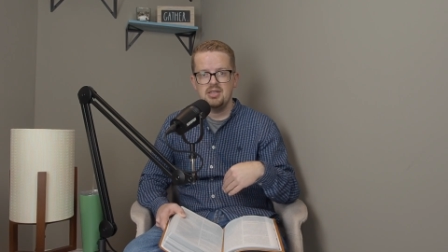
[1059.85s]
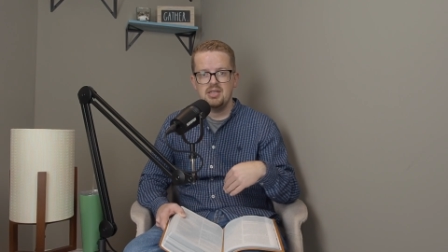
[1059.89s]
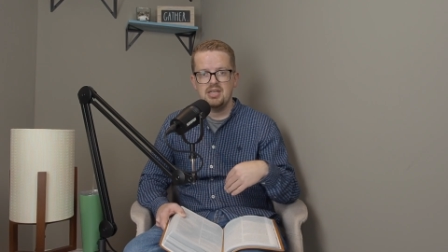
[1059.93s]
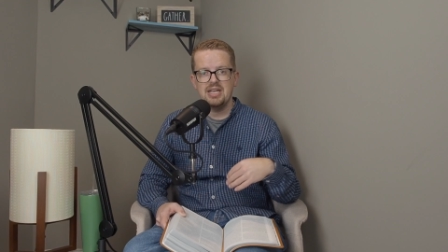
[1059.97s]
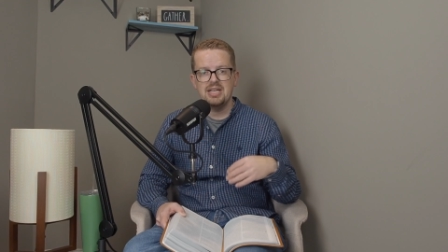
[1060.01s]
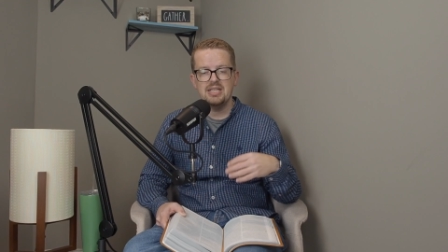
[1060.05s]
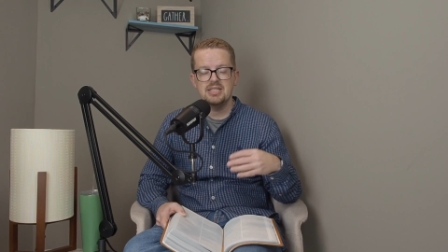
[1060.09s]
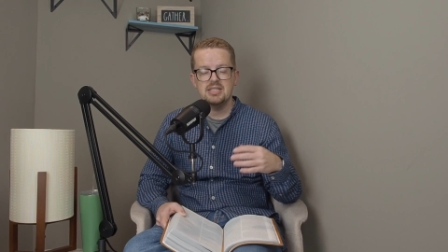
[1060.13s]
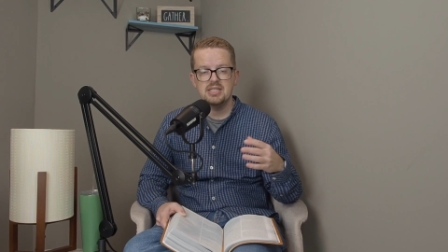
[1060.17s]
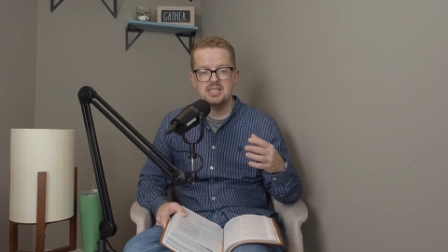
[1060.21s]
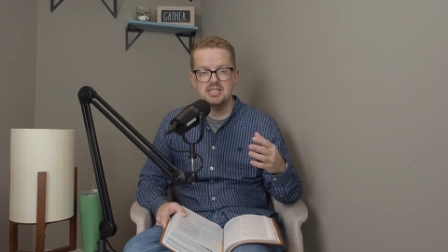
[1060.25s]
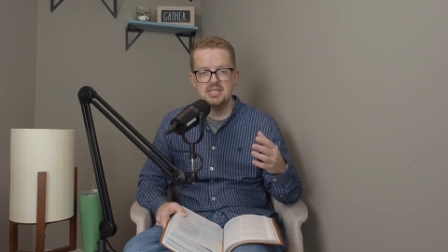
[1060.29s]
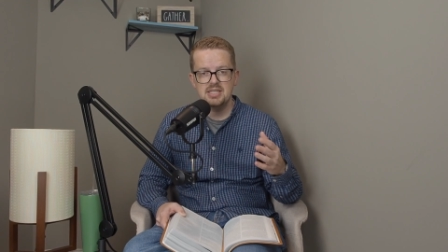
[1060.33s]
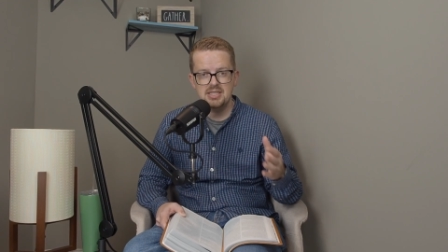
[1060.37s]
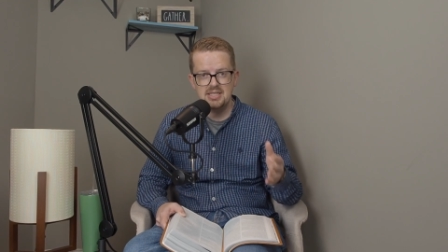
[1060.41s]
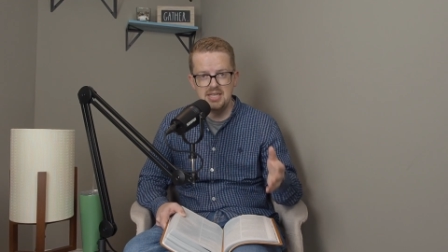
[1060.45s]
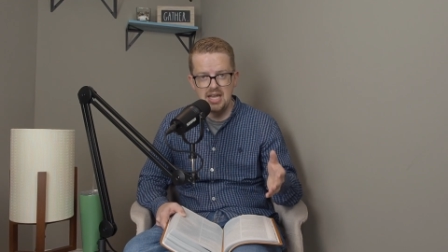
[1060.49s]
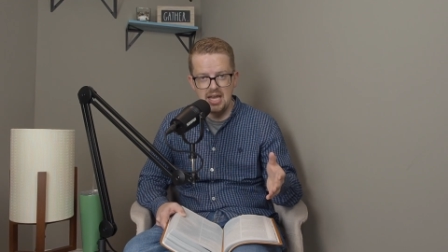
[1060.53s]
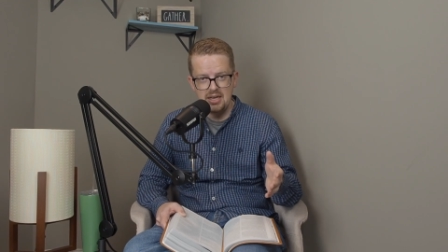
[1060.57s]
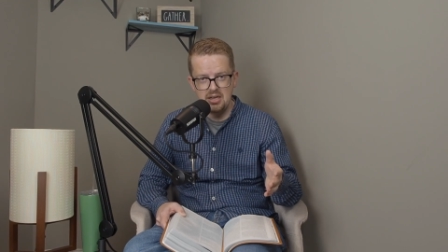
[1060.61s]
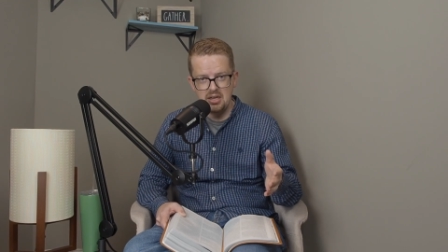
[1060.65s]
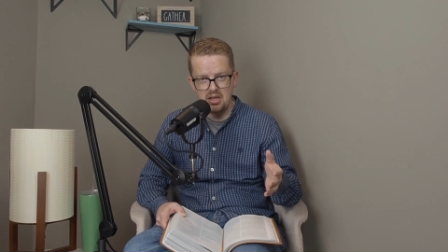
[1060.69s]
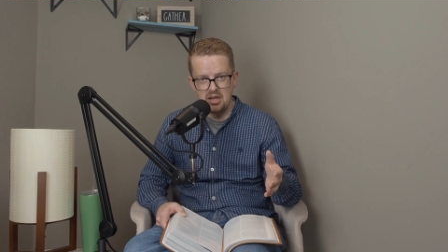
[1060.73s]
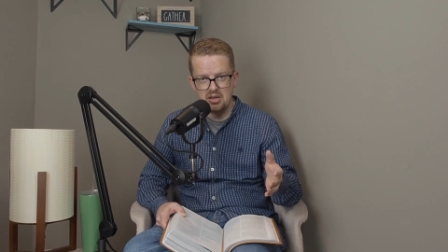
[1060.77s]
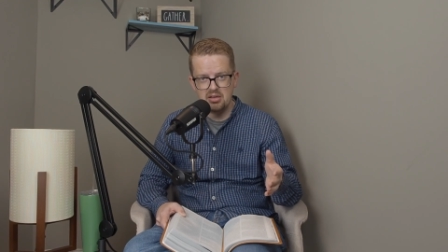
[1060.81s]

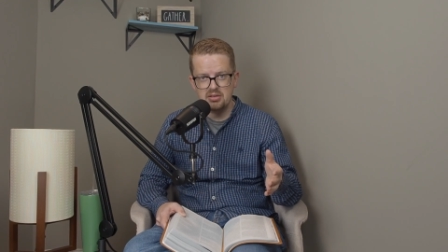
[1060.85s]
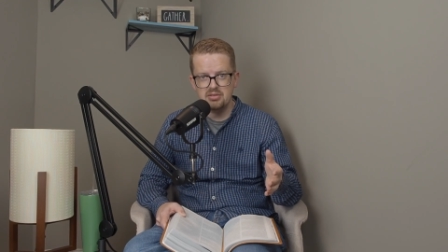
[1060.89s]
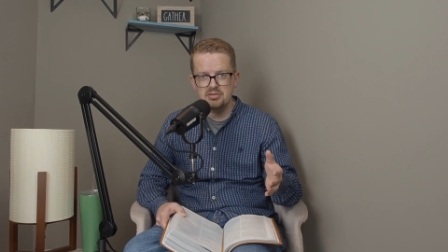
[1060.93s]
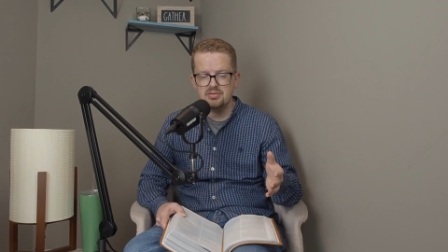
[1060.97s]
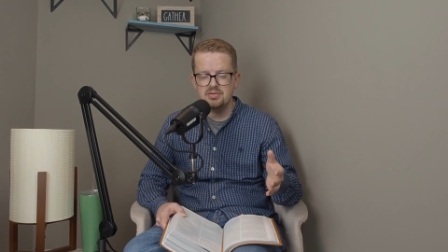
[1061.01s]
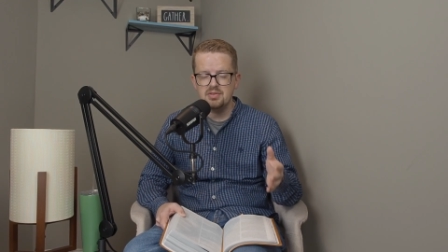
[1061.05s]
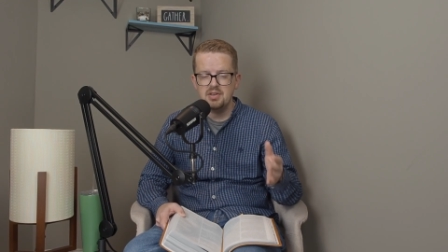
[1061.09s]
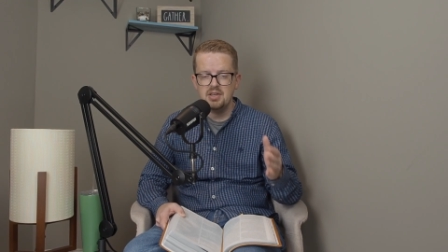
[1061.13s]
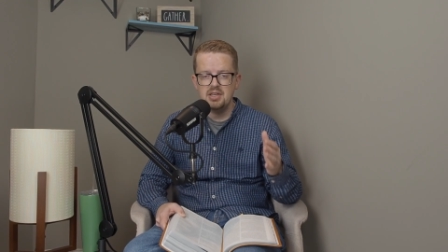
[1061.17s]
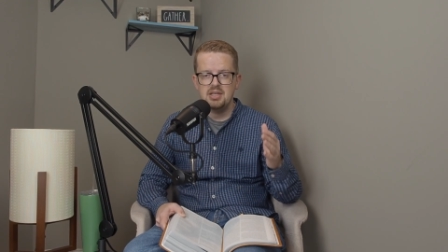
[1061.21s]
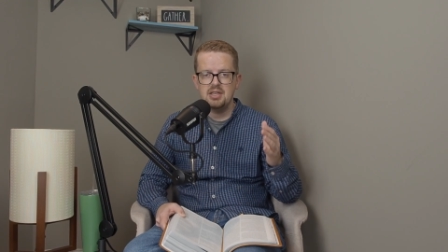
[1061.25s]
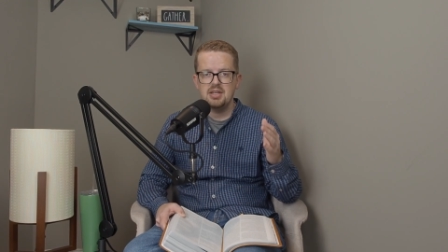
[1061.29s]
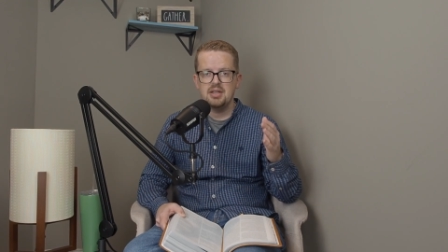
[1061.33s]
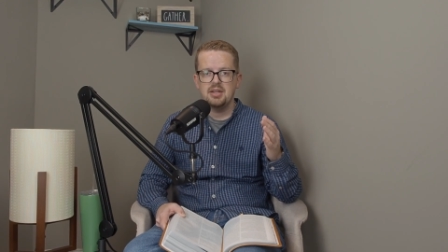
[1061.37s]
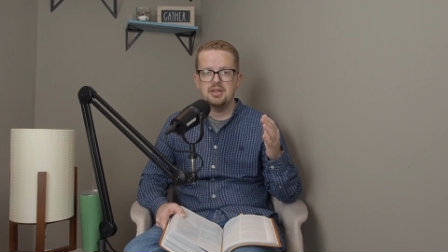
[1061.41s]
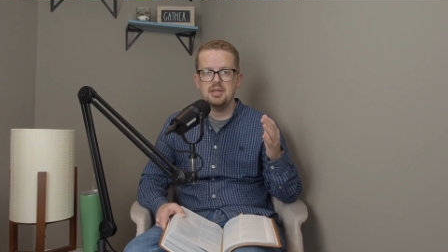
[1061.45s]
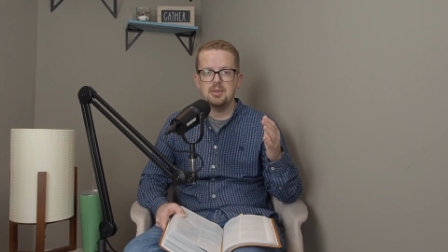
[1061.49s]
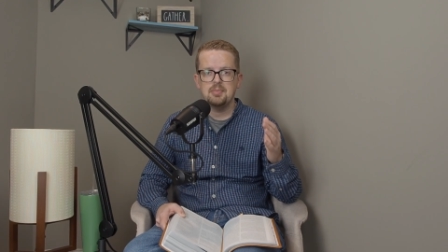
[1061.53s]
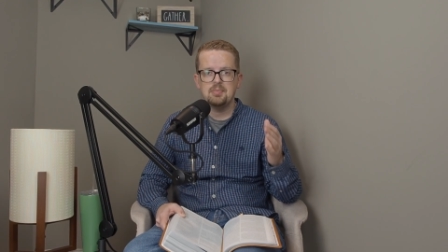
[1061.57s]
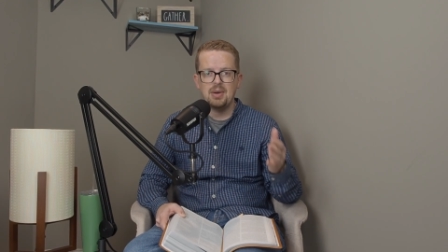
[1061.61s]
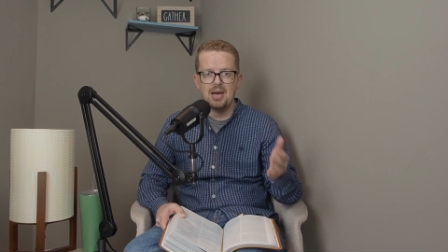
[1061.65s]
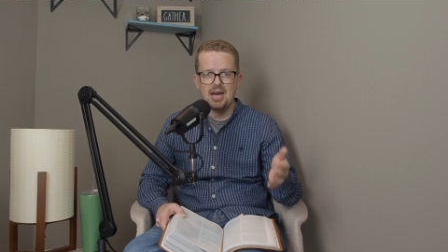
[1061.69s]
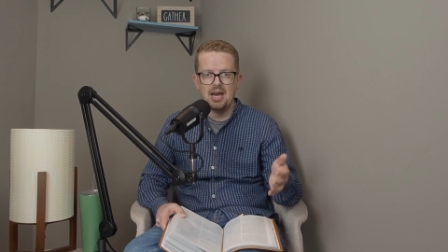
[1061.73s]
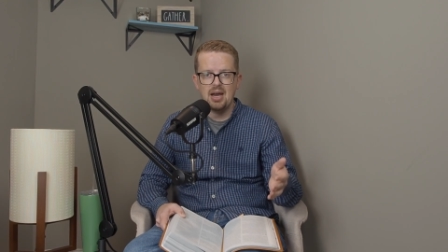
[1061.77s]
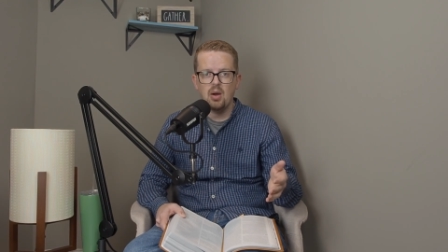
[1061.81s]
instead of the
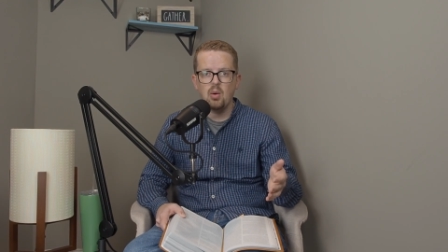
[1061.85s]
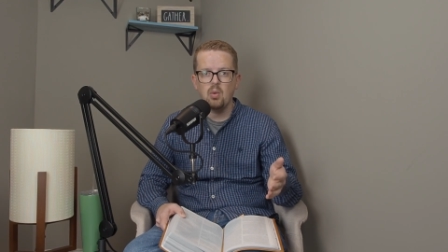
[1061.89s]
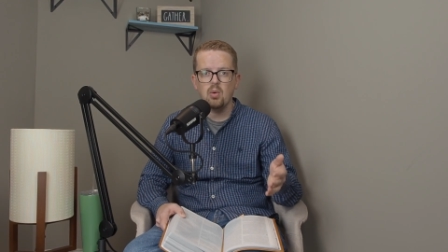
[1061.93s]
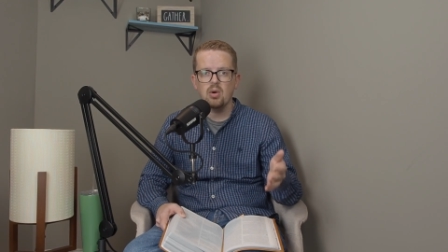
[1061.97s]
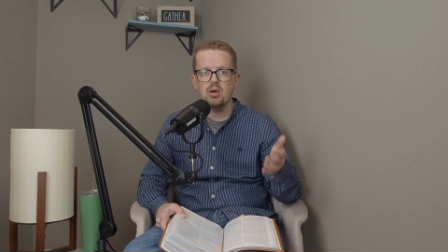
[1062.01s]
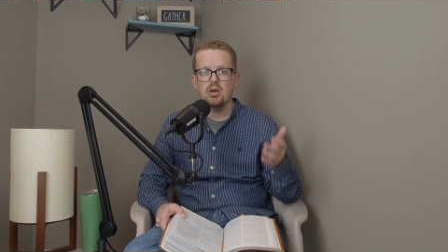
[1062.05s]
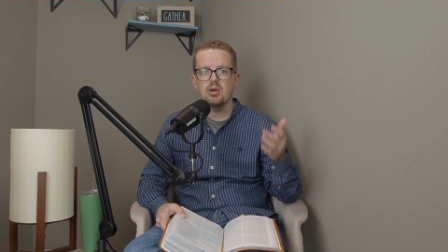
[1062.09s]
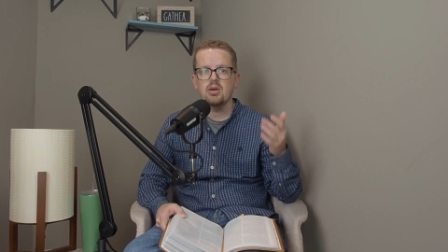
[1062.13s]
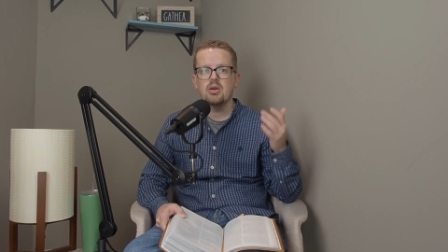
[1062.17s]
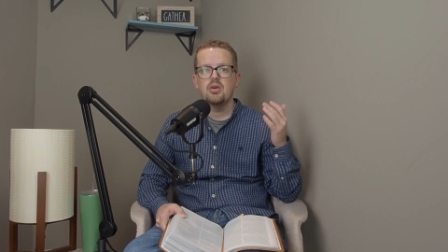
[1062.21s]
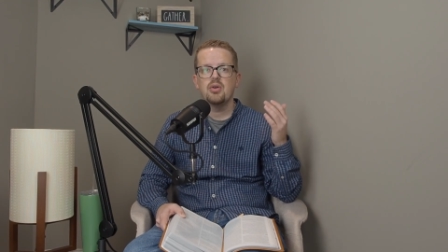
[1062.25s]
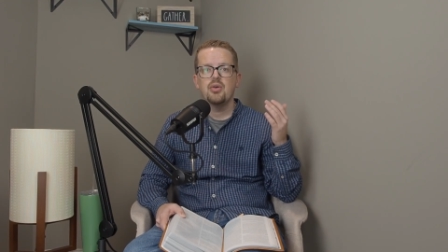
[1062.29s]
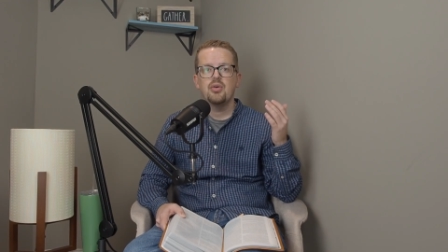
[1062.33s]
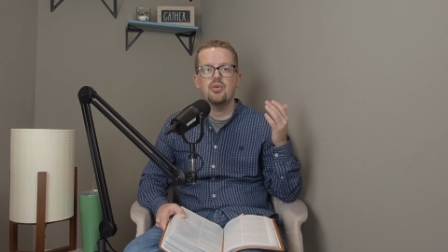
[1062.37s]
power